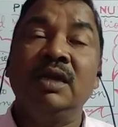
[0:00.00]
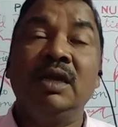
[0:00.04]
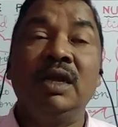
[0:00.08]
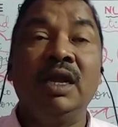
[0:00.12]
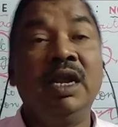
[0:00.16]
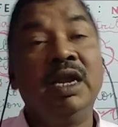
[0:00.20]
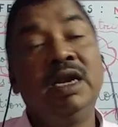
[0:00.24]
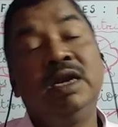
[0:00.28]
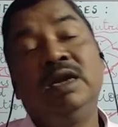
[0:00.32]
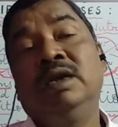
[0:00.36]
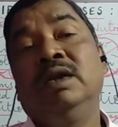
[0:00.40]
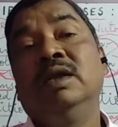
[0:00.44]

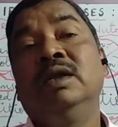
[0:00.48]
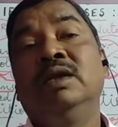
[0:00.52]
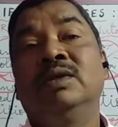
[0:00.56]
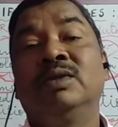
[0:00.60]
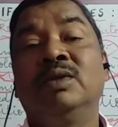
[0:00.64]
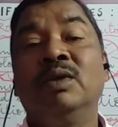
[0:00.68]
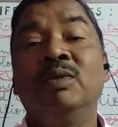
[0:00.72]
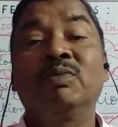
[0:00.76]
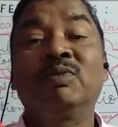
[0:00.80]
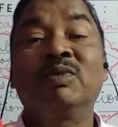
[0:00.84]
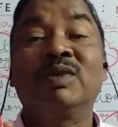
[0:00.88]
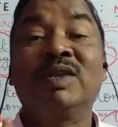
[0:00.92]
and
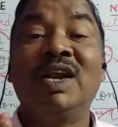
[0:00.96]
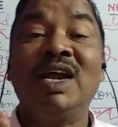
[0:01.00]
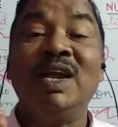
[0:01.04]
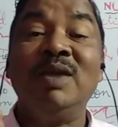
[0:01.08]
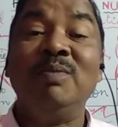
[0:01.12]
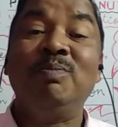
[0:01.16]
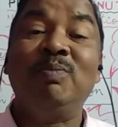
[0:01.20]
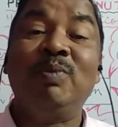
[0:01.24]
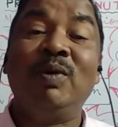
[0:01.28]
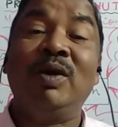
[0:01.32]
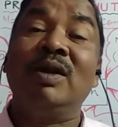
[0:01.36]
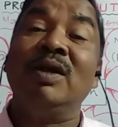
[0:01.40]

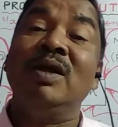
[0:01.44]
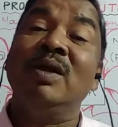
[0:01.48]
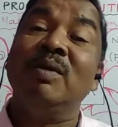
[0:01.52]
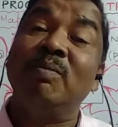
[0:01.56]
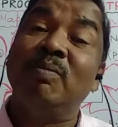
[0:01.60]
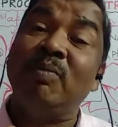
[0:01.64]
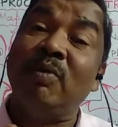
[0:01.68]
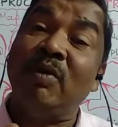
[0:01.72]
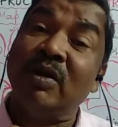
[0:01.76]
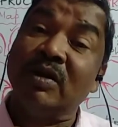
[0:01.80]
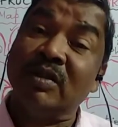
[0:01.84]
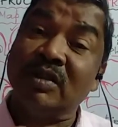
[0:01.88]
subscribe for
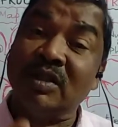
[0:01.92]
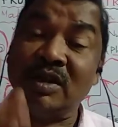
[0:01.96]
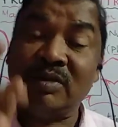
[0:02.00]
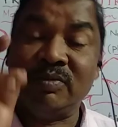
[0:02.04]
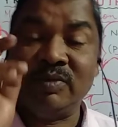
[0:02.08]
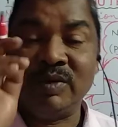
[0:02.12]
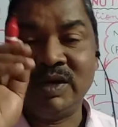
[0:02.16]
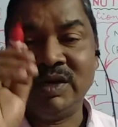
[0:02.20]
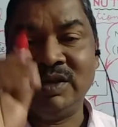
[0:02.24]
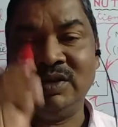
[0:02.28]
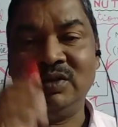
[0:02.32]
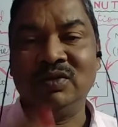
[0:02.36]
further
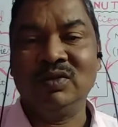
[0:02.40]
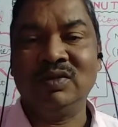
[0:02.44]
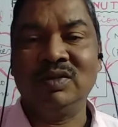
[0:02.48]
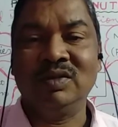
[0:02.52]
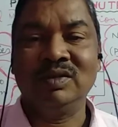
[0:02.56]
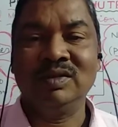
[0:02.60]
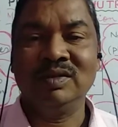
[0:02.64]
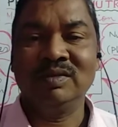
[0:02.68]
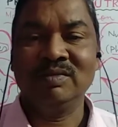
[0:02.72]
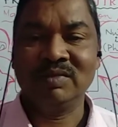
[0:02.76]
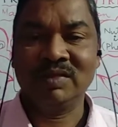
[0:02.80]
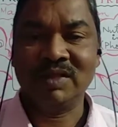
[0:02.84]
videos.
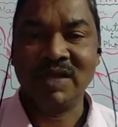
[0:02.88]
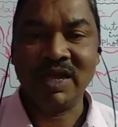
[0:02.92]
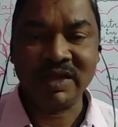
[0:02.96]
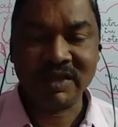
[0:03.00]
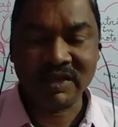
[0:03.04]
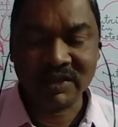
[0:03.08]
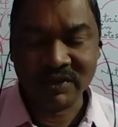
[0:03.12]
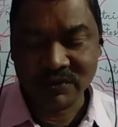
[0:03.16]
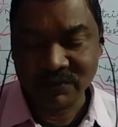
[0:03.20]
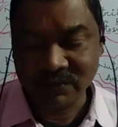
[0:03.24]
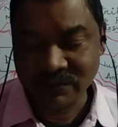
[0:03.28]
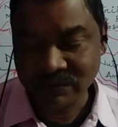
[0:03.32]

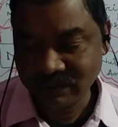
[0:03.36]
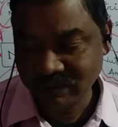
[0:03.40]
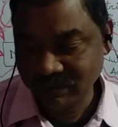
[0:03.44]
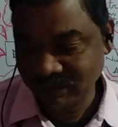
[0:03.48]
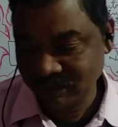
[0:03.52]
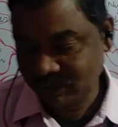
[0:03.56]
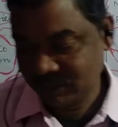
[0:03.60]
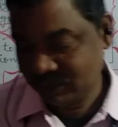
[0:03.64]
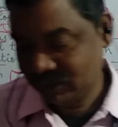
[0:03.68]
Thank you.